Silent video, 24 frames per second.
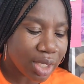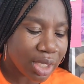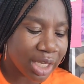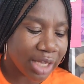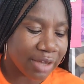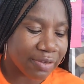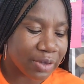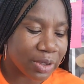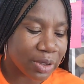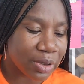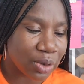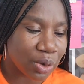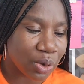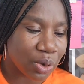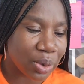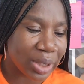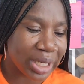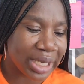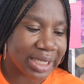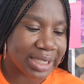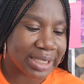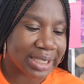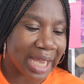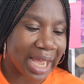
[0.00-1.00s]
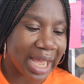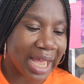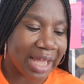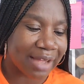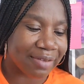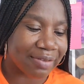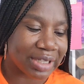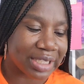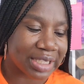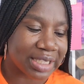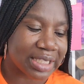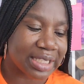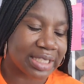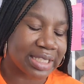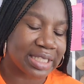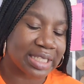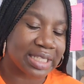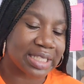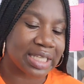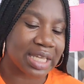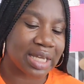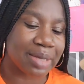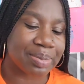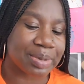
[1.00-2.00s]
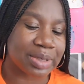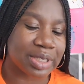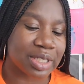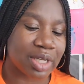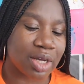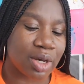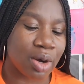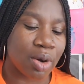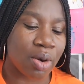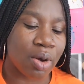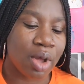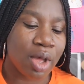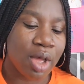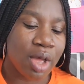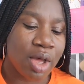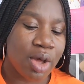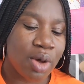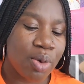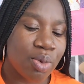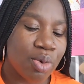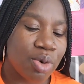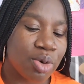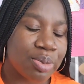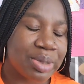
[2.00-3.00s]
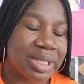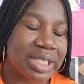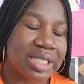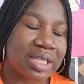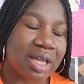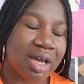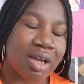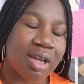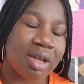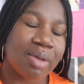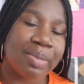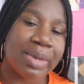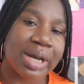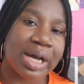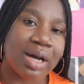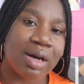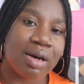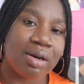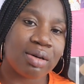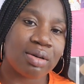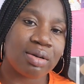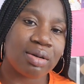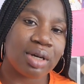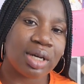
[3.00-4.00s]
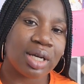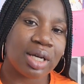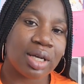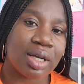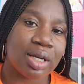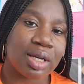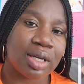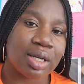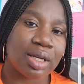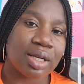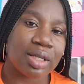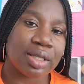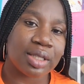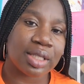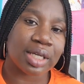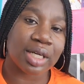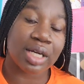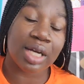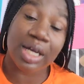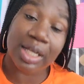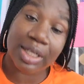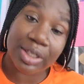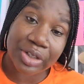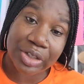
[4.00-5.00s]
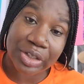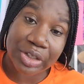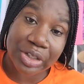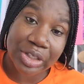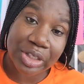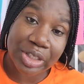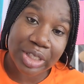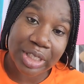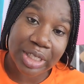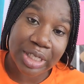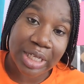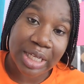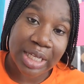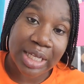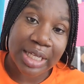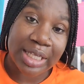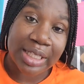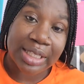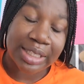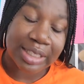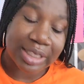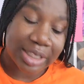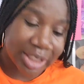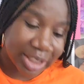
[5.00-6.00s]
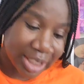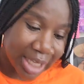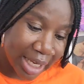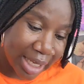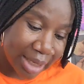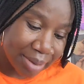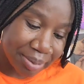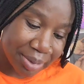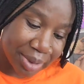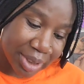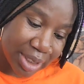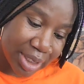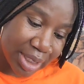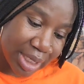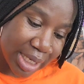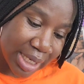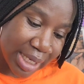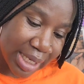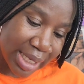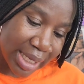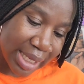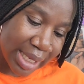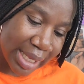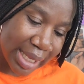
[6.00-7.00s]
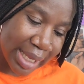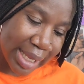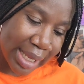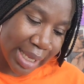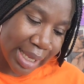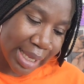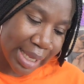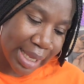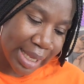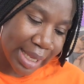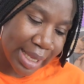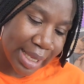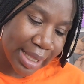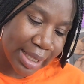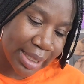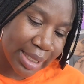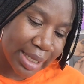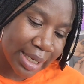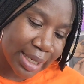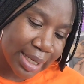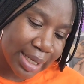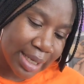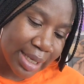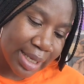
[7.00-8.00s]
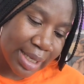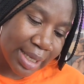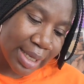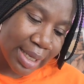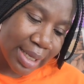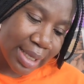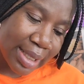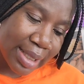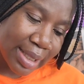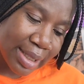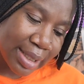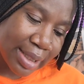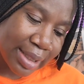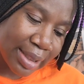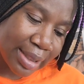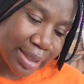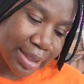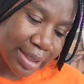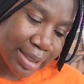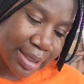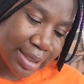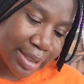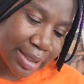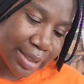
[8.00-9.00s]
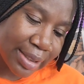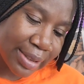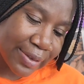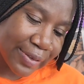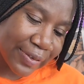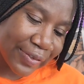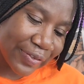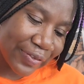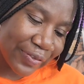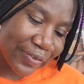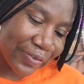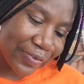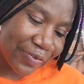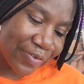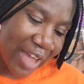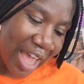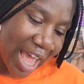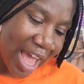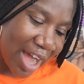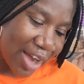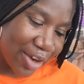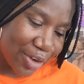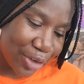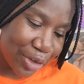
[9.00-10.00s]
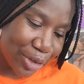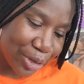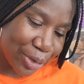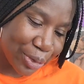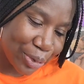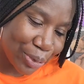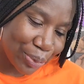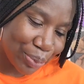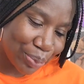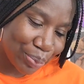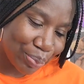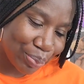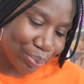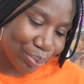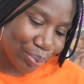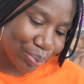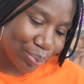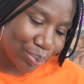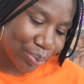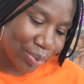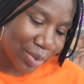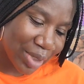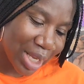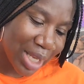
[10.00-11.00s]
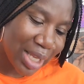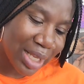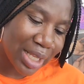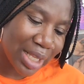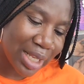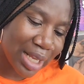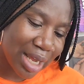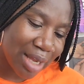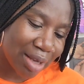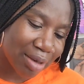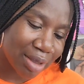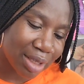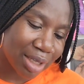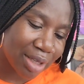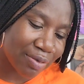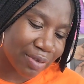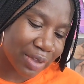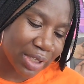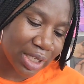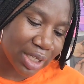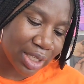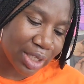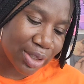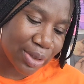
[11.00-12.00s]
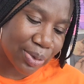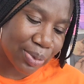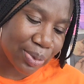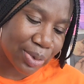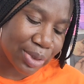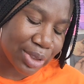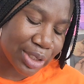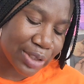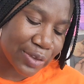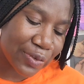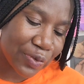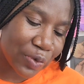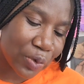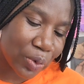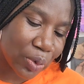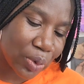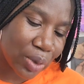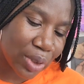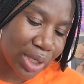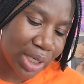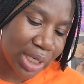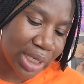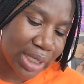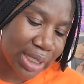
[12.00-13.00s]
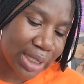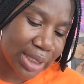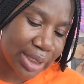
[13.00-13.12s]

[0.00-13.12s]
give you a quick dive into this episode. We'll be talking about the colors, the shapes, and the value. And then I'll leave the other ones for